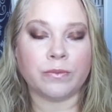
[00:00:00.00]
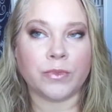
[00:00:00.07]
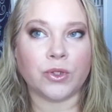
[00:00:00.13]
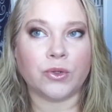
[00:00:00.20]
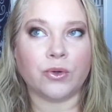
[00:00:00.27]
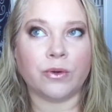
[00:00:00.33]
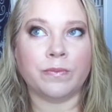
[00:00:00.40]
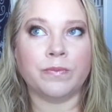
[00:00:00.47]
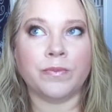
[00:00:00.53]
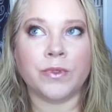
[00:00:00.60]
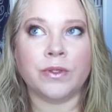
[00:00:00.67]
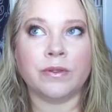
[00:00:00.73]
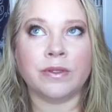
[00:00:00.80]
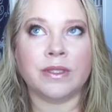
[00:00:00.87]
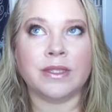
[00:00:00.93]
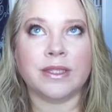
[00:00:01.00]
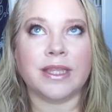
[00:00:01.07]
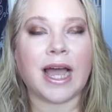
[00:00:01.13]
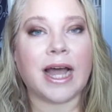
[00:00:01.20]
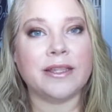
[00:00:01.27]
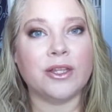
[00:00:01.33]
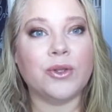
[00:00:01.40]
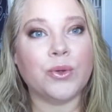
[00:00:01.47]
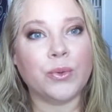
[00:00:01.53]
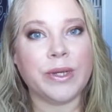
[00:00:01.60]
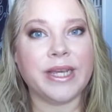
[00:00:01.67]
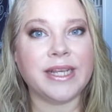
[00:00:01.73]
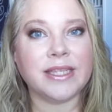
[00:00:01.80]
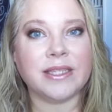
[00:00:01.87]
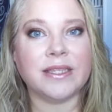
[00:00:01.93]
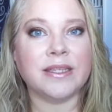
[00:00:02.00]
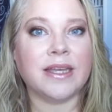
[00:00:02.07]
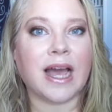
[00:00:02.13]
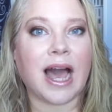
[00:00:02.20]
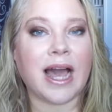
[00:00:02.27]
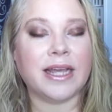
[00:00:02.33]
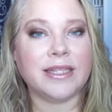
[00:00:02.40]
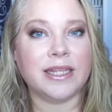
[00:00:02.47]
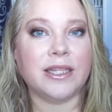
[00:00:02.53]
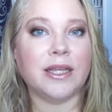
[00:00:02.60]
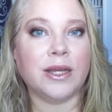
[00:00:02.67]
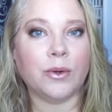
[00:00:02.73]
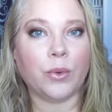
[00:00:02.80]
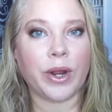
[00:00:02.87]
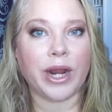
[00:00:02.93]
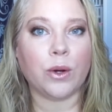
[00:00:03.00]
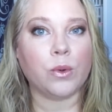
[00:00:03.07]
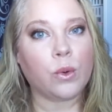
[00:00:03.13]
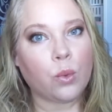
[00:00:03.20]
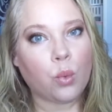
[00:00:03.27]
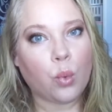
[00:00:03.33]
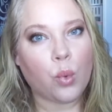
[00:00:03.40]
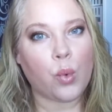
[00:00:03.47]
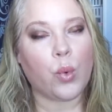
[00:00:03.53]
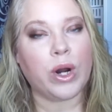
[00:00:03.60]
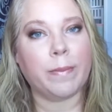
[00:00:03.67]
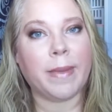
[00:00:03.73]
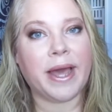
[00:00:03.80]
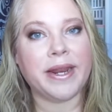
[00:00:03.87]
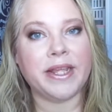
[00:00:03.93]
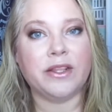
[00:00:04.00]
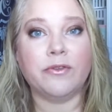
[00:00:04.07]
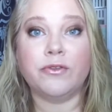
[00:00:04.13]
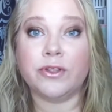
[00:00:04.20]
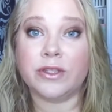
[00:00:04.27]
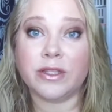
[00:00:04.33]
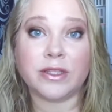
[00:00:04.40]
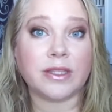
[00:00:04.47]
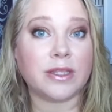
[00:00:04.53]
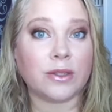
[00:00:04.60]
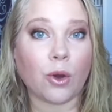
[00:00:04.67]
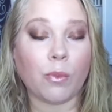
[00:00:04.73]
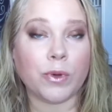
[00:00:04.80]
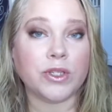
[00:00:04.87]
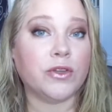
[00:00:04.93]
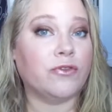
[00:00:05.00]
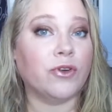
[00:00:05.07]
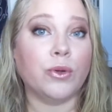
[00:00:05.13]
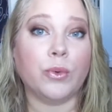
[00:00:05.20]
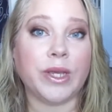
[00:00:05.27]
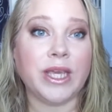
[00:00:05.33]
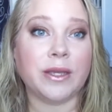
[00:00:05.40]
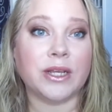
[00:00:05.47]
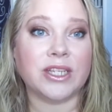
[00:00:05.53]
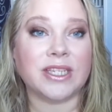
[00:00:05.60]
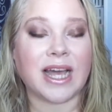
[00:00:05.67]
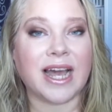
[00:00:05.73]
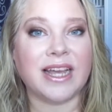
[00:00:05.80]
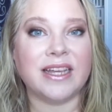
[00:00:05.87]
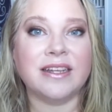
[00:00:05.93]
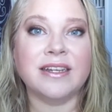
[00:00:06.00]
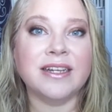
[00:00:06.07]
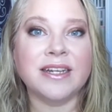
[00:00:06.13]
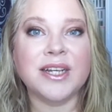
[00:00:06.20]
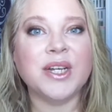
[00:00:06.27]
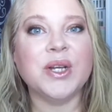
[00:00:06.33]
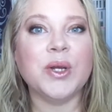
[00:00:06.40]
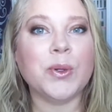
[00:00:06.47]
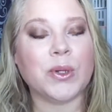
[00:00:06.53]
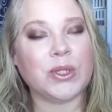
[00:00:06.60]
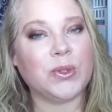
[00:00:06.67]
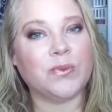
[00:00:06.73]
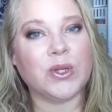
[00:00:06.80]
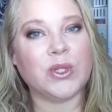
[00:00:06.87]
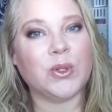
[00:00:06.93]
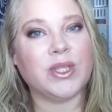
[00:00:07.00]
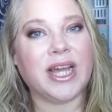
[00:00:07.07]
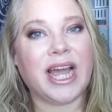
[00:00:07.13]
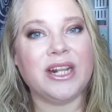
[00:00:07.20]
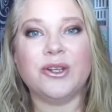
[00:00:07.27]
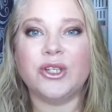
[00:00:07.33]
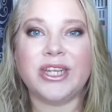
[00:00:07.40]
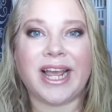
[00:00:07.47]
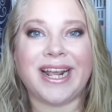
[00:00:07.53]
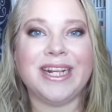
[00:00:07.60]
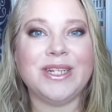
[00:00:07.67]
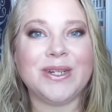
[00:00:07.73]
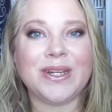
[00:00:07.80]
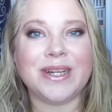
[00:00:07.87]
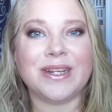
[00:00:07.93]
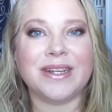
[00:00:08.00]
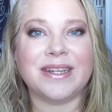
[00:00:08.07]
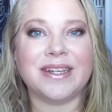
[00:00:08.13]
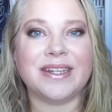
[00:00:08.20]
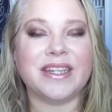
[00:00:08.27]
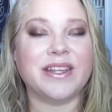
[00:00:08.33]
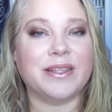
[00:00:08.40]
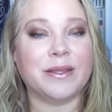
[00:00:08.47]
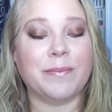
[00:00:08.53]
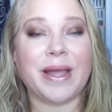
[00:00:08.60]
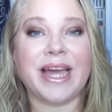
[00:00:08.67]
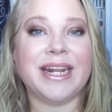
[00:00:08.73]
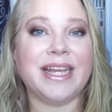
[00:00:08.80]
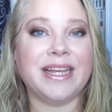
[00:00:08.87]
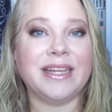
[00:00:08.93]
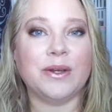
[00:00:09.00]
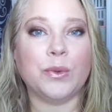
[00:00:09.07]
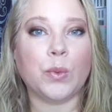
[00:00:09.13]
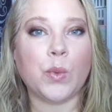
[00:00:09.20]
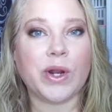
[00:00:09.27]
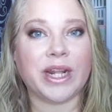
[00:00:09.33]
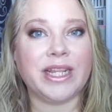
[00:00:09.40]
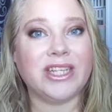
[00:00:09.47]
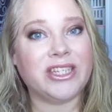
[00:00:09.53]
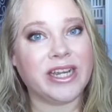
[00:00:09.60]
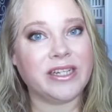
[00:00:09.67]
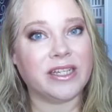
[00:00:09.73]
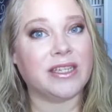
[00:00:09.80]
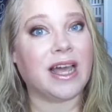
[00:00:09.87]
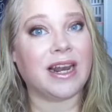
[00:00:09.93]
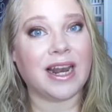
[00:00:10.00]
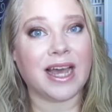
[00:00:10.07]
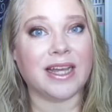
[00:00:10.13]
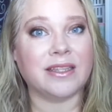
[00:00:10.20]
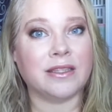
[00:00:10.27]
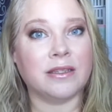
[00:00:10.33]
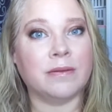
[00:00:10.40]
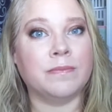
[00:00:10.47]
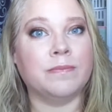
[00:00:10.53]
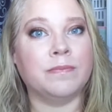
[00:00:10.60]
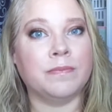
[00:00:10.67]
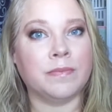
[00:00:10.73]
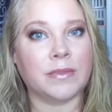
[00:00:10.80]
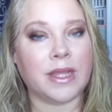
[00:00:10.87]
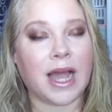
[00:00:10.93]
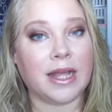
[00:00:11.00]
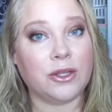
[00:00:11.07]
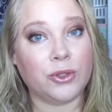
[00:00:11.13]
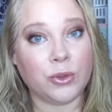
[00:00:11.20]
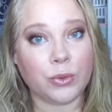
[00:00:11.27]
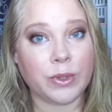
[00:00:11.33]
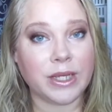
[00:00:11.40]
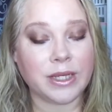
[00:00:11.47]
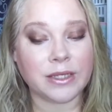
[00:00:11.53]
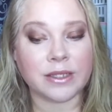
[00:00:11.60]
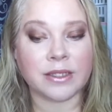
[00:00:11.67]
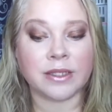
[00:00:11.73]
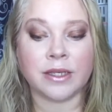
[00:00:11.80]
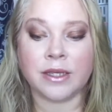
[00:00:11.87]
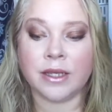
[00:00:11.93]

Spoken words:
So the other 2 weeks I did wear one mani almost a full week, because I was so tired to change the mani when it changes a lot the other 2 weeks.